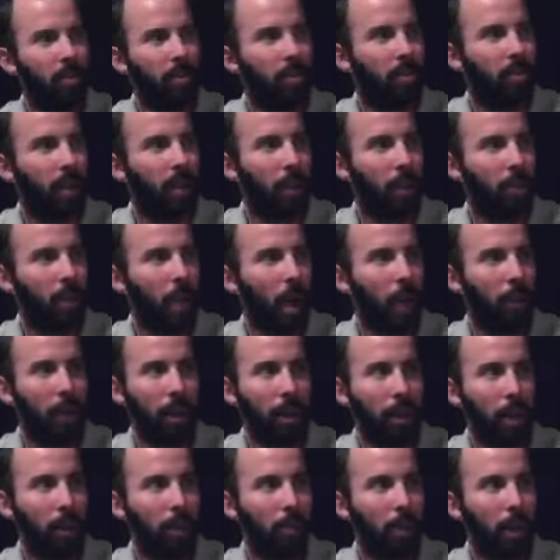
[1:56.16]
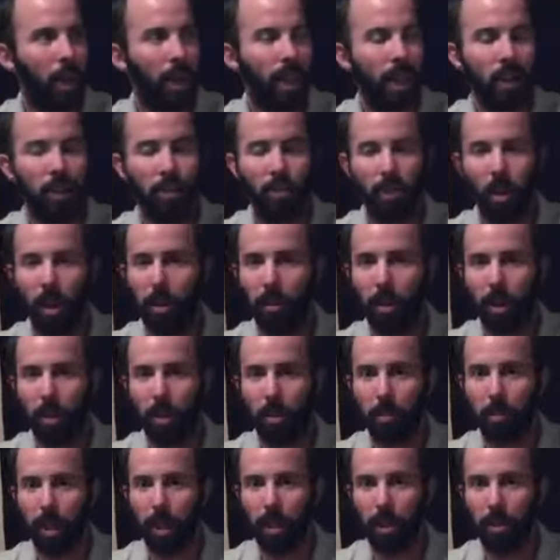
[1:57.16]
It's probably going to range right around the
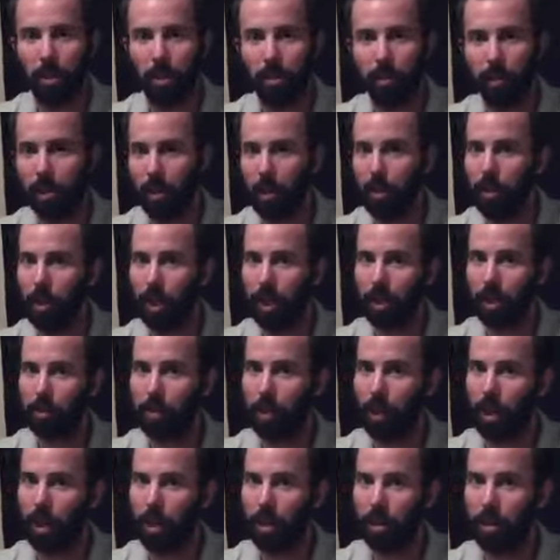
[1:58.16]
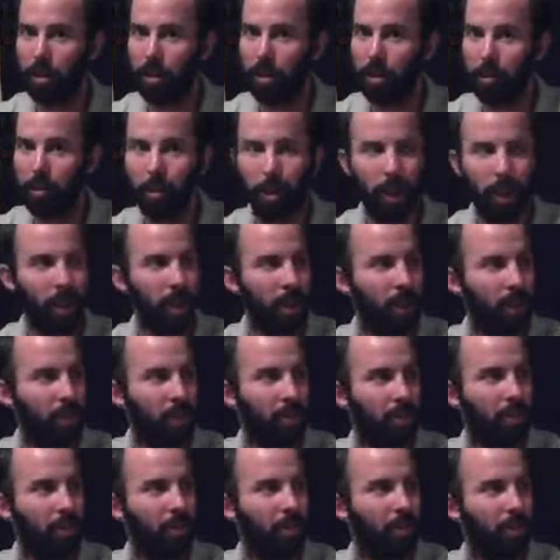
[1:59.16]
price of a new Xbox, but
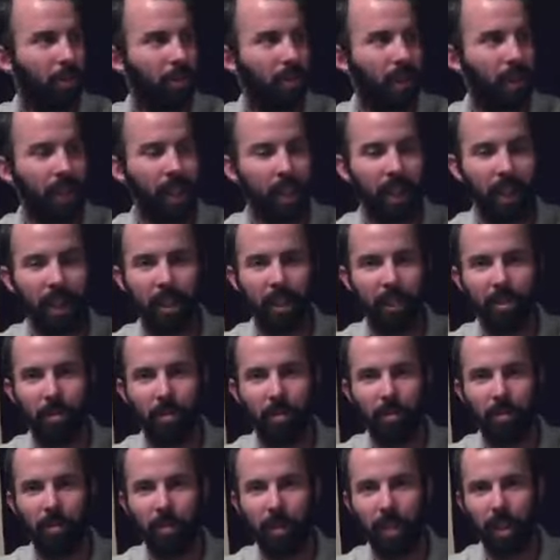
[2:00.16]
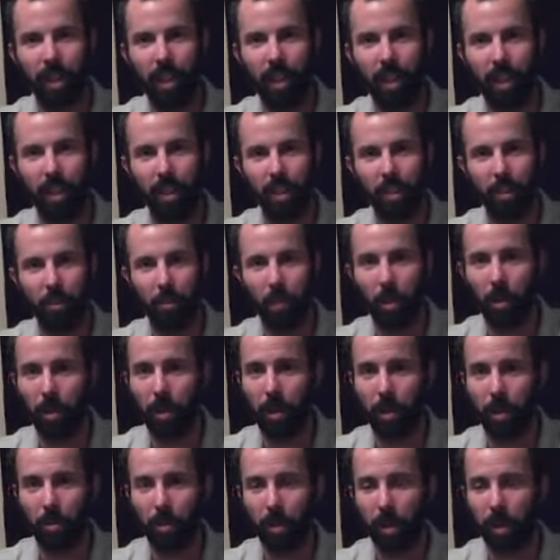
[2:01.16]
it's worth
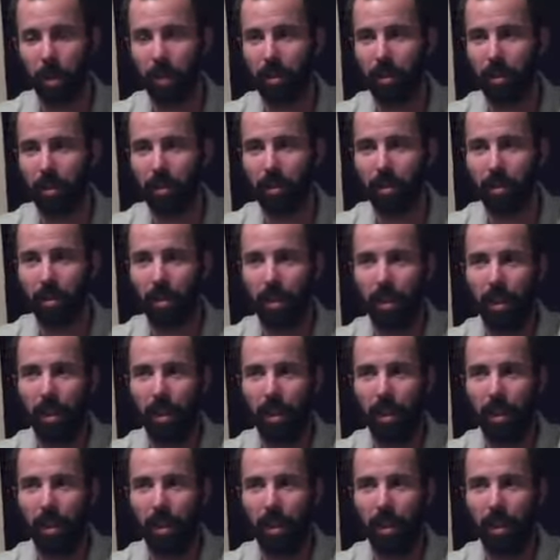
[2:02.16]
it because